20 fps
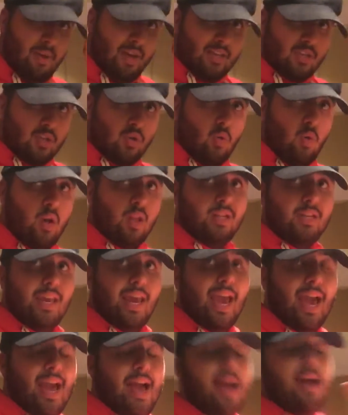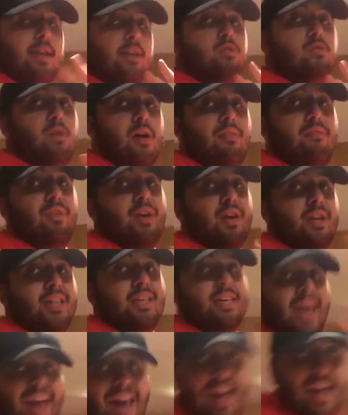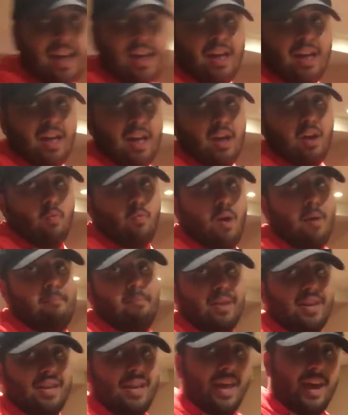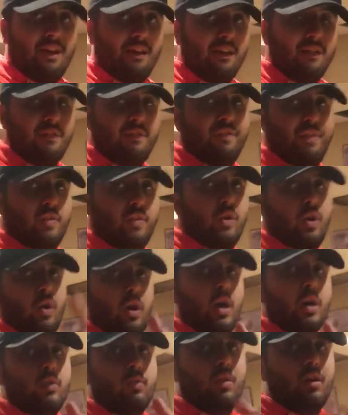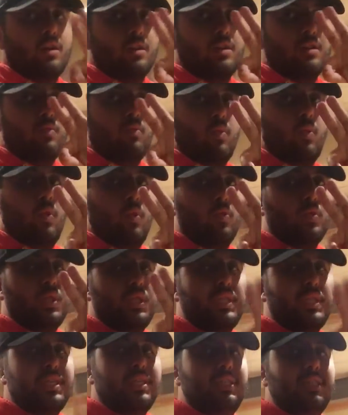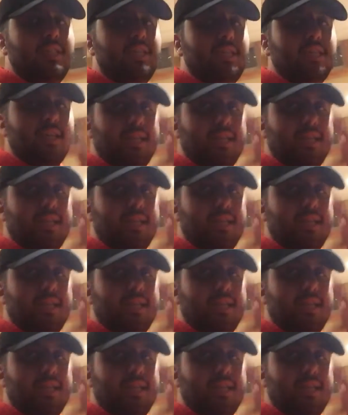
best quality hat you ever gonna get repping it for Ottawa. OTT